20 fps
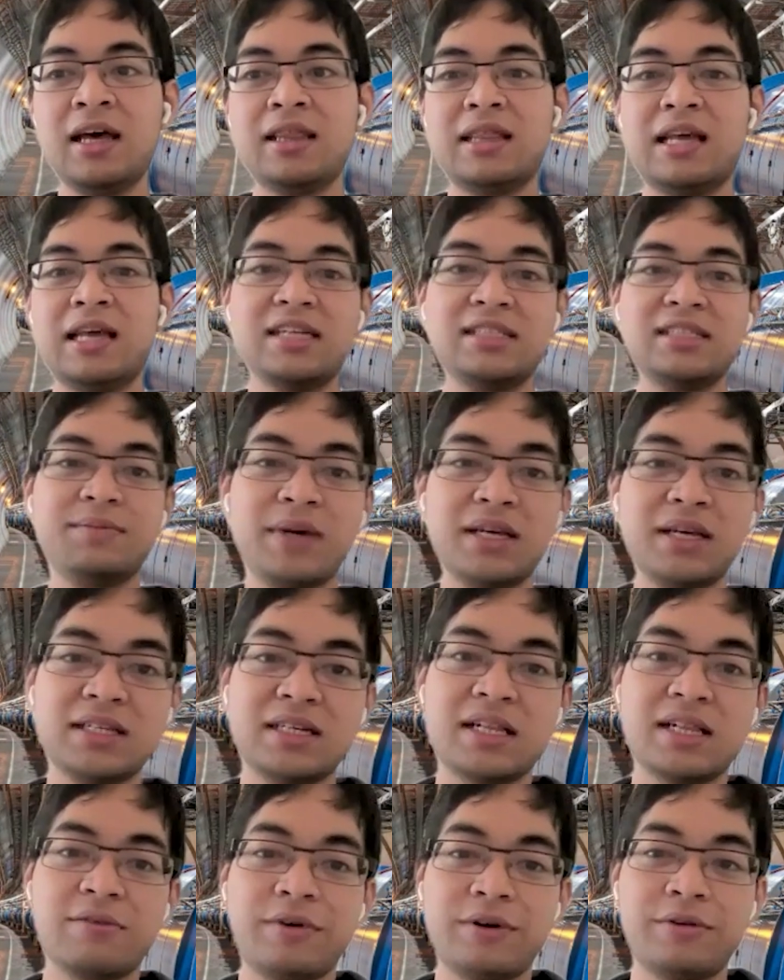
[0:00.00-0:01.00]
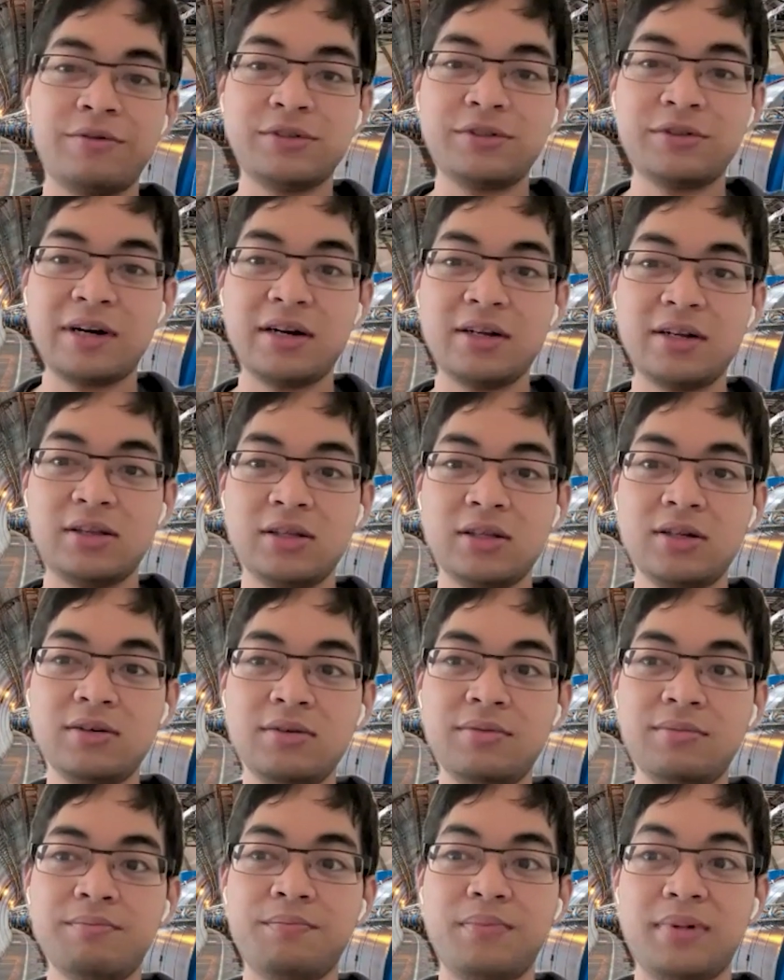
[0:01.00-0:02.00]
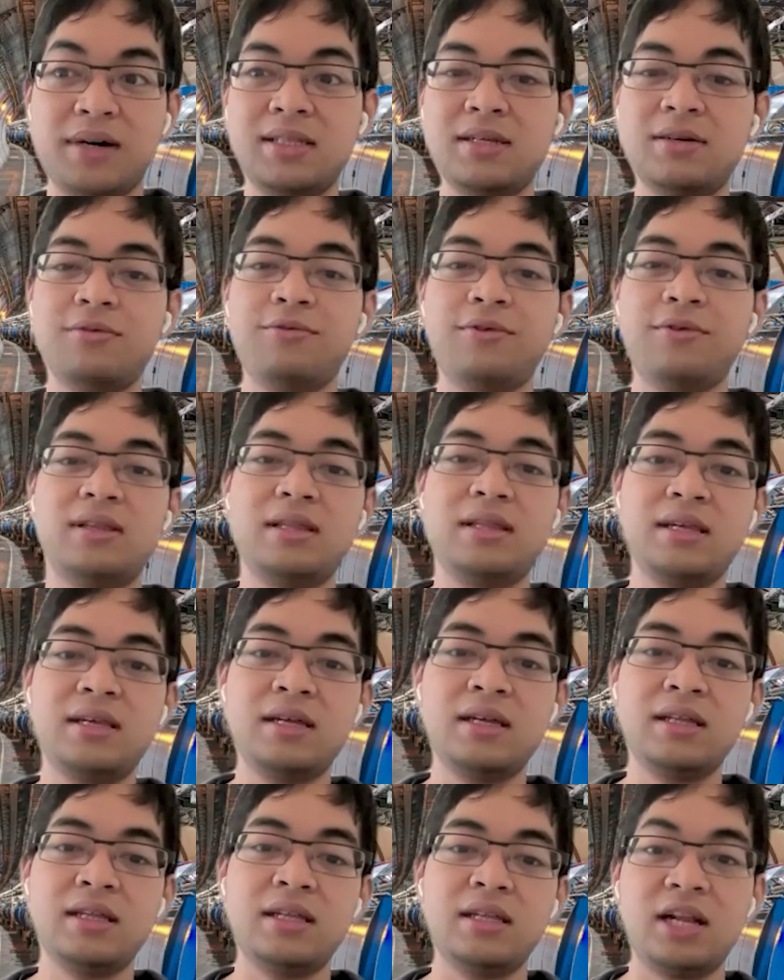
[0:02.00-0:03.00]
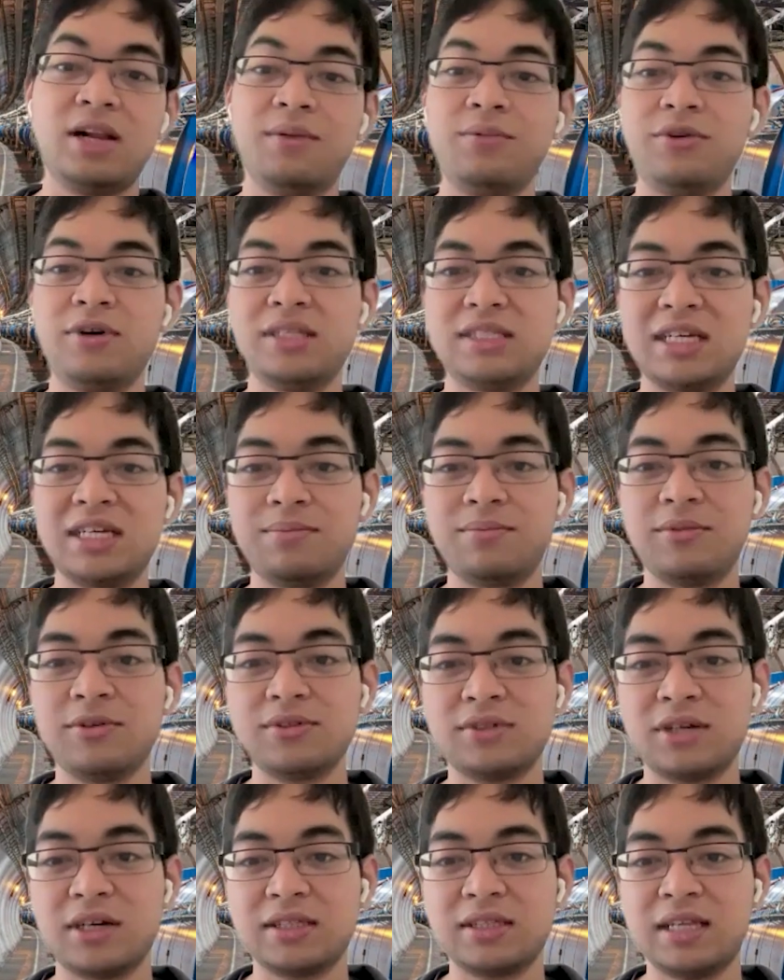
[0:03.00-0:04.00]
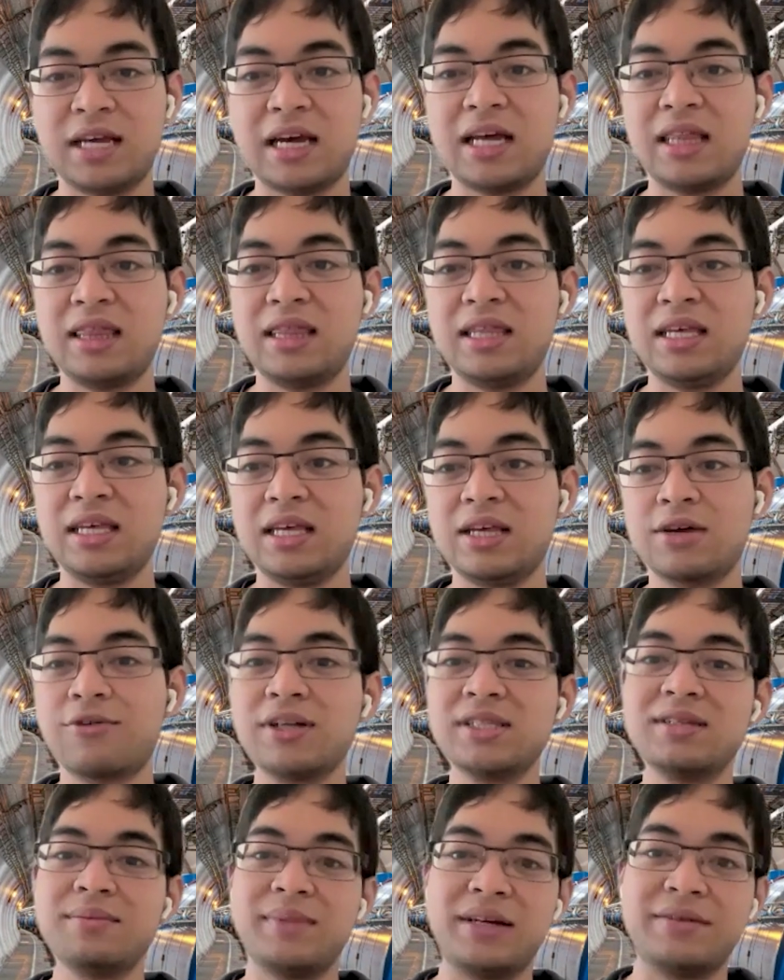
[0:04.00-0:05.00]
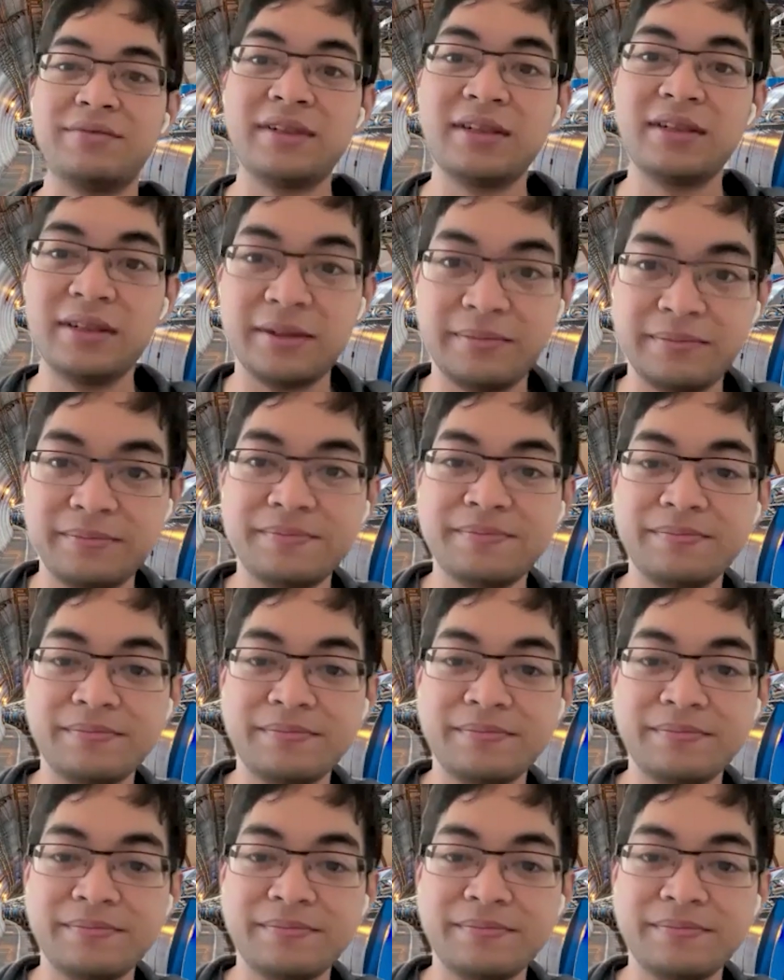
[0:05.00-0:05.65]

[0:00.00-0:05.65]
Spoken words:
That is basically what we're trying to do, but with the W and Z bosons at the quantum level.